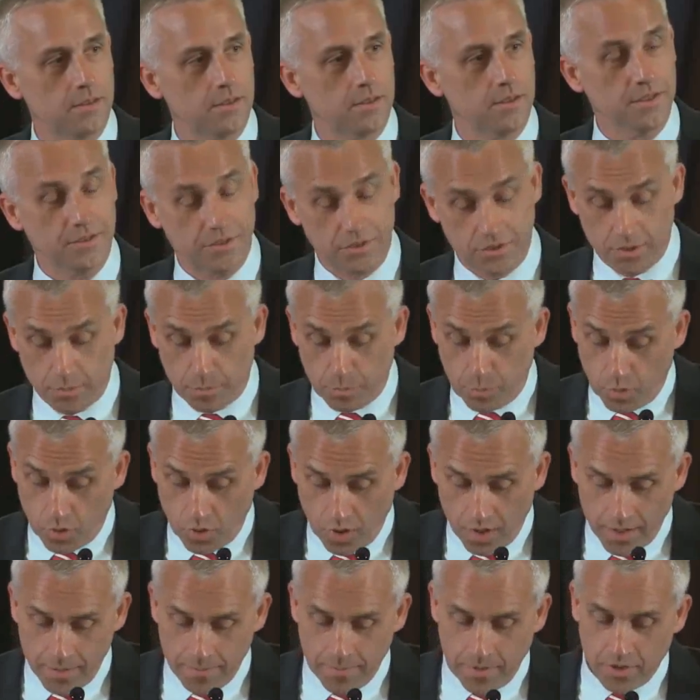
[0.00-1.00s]
It's the
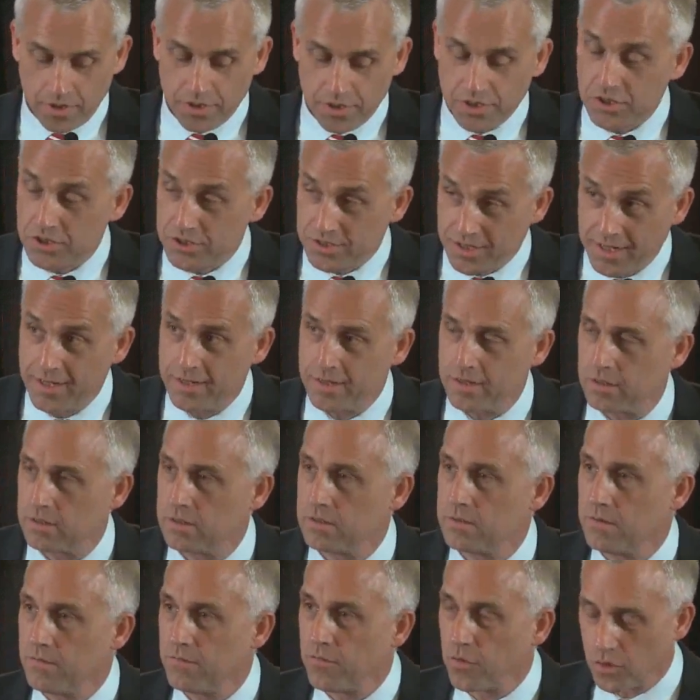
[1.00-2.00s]
primary standard
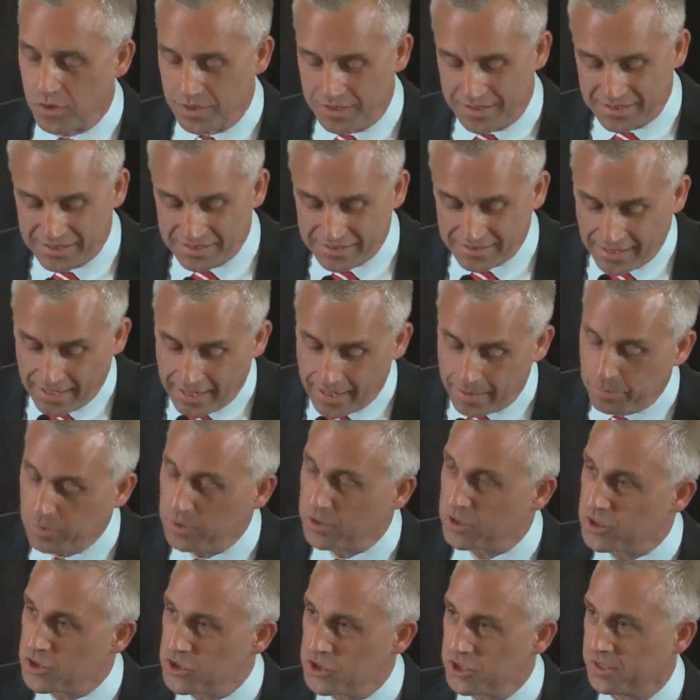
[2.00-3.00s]
for
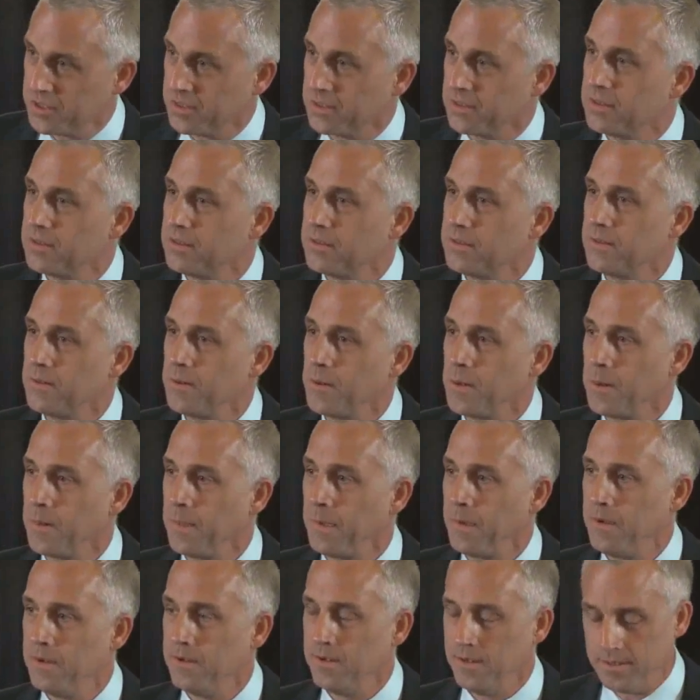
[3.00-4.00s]
establishing
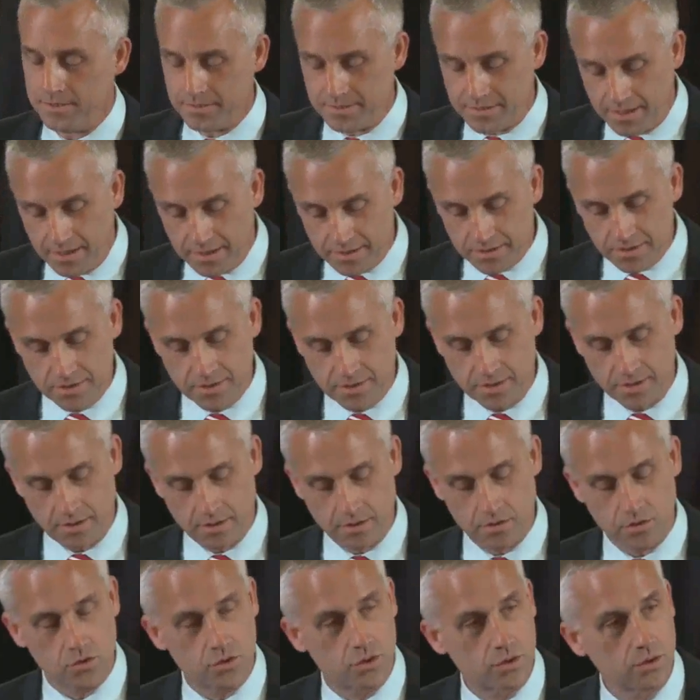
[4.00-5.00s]
and testing
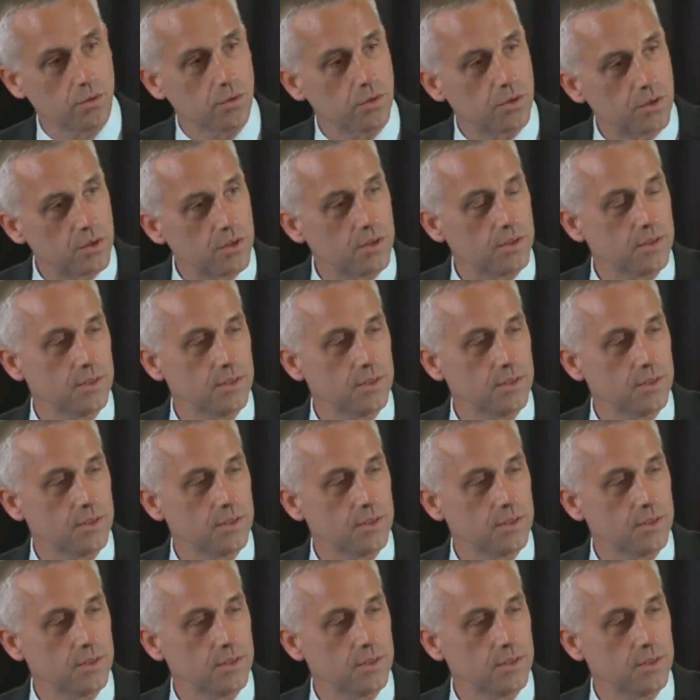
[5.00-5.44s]
truth.